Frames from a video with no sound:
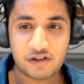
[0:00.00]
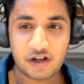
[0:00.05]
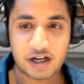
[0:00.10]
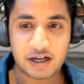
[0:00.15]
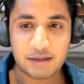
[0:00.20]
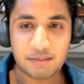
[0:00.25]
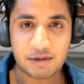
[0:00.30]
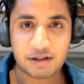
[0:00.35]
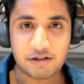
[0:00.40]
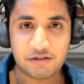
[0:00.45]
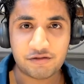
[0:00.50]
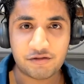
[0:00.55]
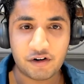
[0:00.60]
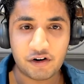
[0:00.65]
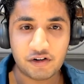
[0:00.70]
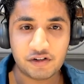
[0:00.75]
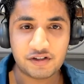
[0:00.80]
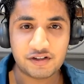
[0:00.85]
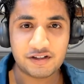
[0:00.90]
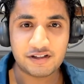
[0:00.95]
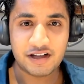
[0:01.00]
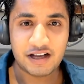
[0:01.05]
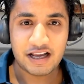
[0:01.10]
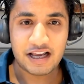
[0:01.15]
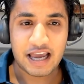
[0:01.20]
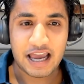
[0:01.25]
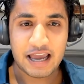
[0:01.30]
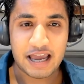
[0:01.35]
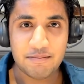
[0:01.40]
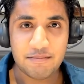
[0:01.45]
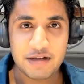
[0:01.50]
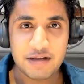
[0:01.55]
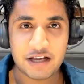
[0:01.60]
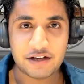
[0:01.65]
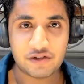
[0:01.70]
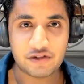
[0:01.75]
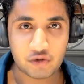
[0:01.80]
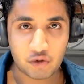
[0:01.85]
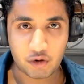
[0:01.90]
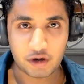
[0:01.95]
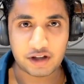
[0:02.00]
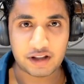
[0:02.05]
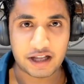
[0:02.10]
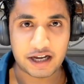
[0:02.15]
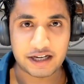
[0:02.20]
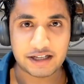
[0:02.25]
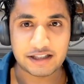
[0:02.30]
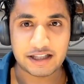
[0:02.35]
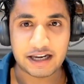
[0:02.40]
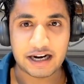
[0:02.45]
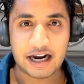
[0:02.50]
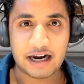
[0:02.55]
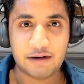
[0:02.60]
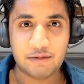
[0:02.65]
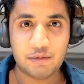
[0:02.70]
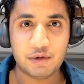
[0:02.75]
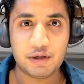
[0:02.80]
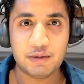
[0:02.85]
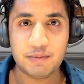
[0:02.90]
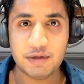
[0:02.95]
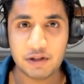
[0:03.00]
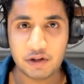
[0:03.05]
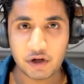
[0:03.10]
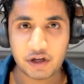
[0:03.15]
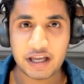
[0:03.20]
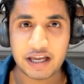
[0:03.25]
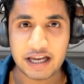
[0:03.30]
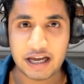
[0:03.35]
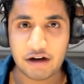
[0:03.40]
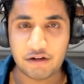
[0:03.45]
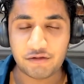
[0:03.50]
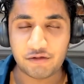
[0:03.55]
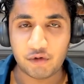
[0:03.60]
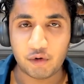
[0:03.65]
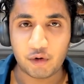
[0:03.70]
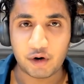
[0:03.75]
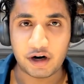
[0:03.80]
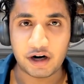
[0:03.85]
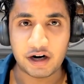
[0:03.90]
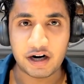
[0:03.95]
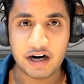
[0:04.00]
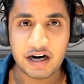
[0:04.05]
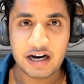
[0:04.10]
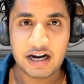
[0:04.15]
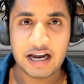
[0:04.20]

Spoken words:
let's talk about the first NBA storyline that I'm going to be looking out for